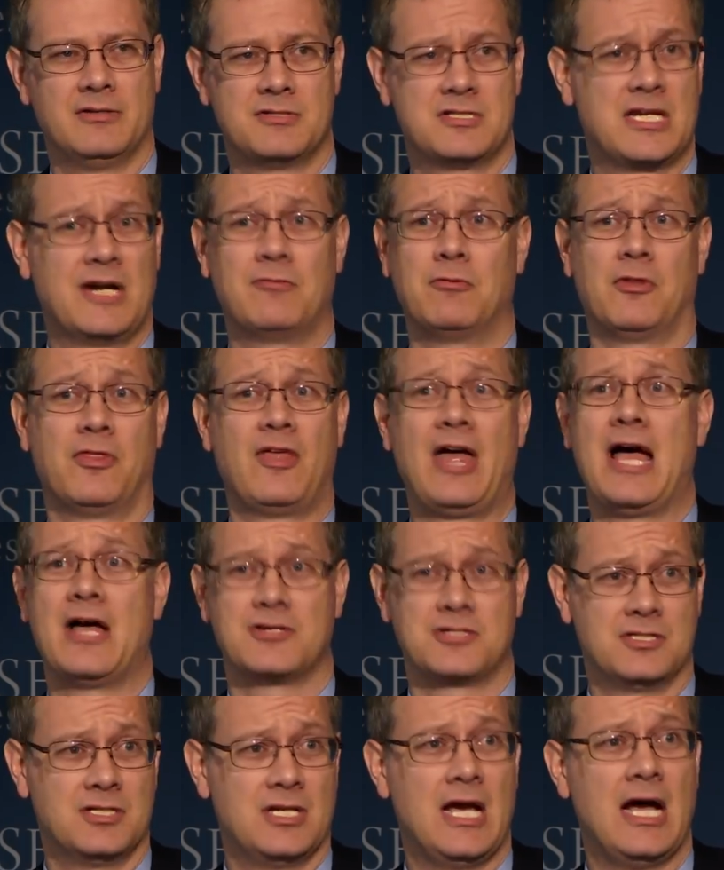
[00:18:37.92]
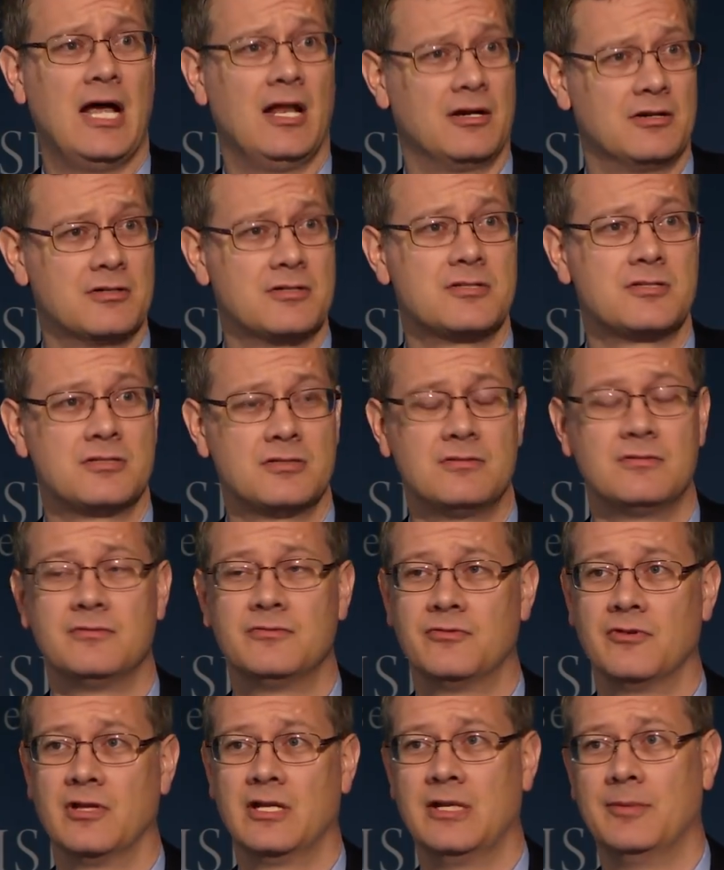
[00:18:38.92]
several thousand dollars
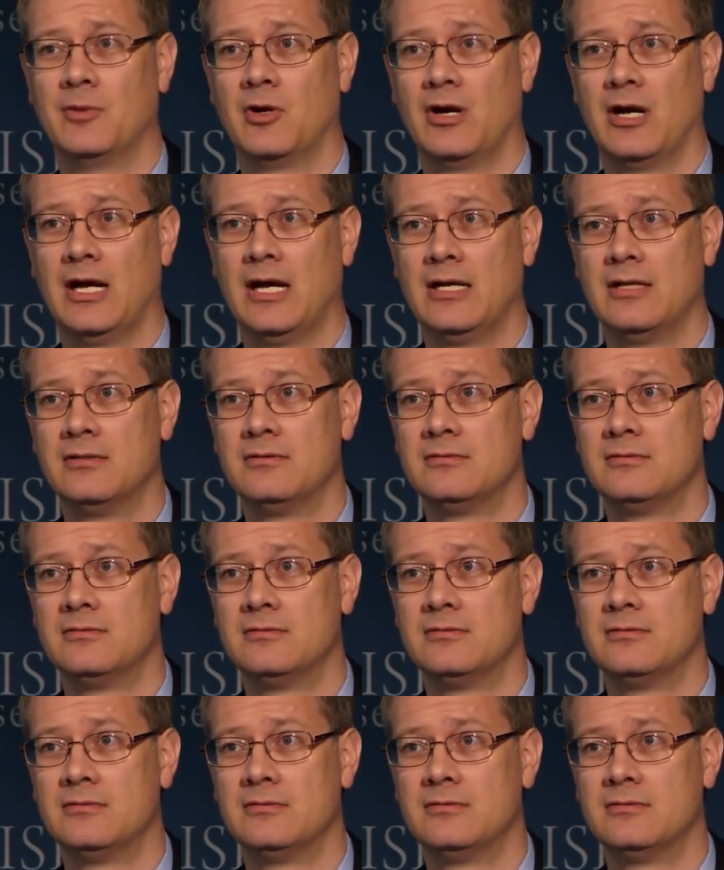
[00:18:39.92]
for the MRI.